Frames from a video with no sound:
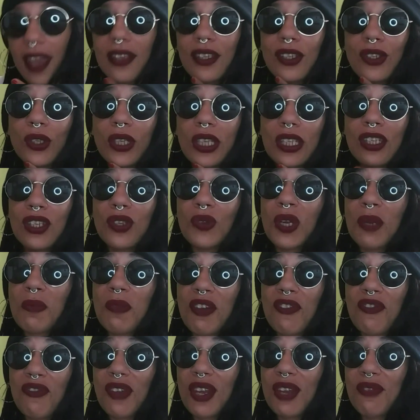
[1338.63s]
so this is one of
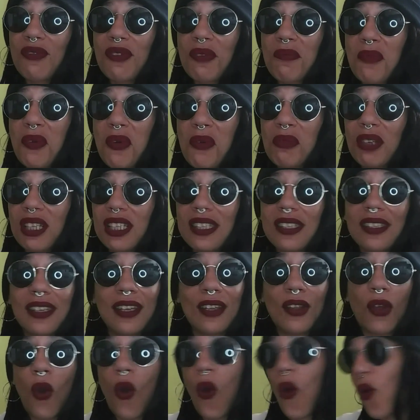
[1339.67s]
my favorite moments in
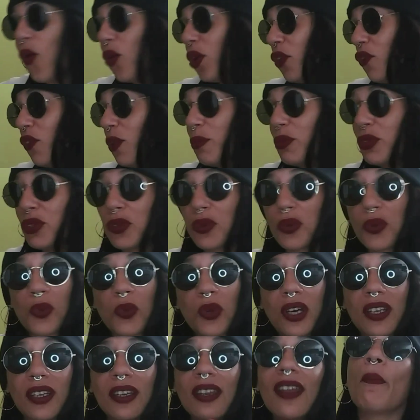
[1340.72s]
the whole of episode
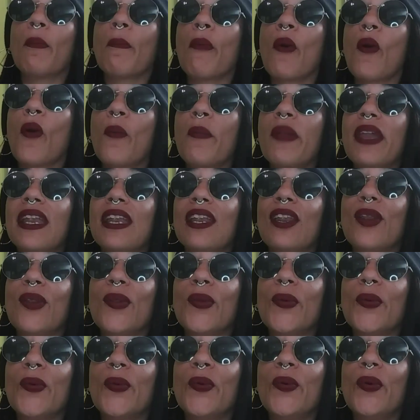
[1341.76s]
1. The moment
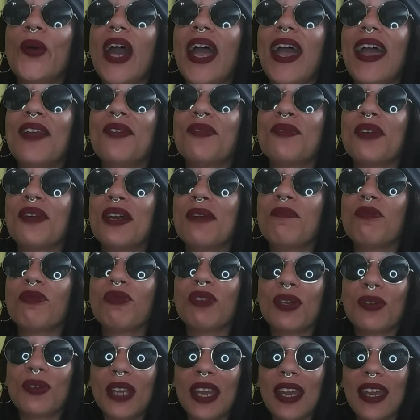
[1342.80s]
Lou and Reb
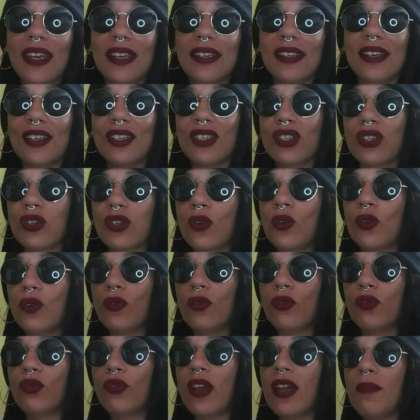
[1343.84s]
reunite. So
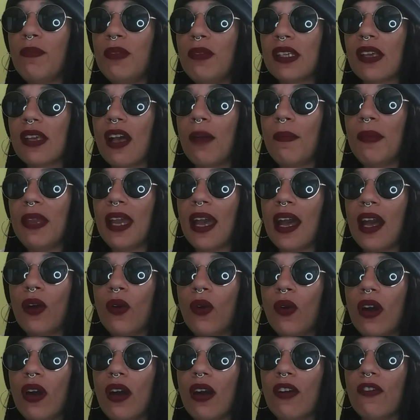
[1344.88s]
Reb is coming
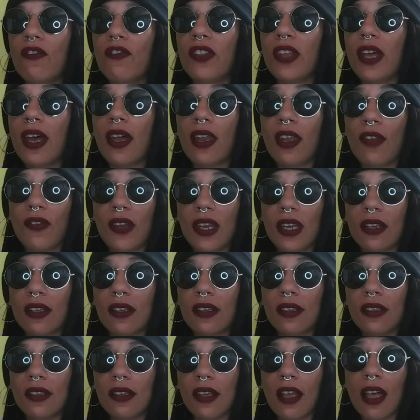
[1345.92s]
out of the elevator,
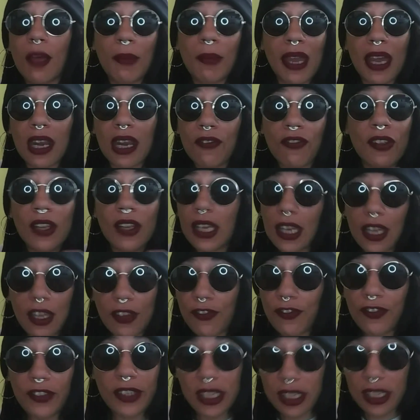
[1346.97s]
coming out of the
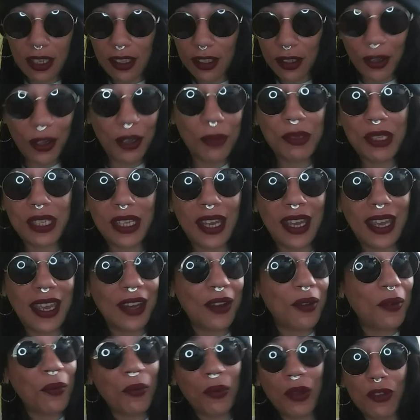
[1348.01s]
lift, you know what I'm
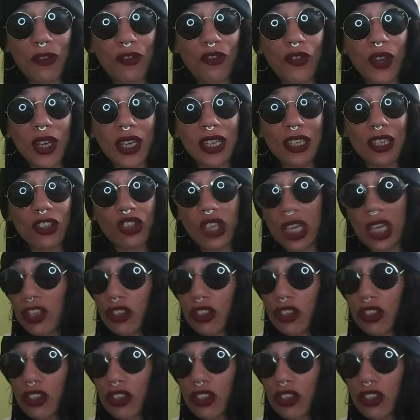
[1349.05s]
saying, with fucking Jake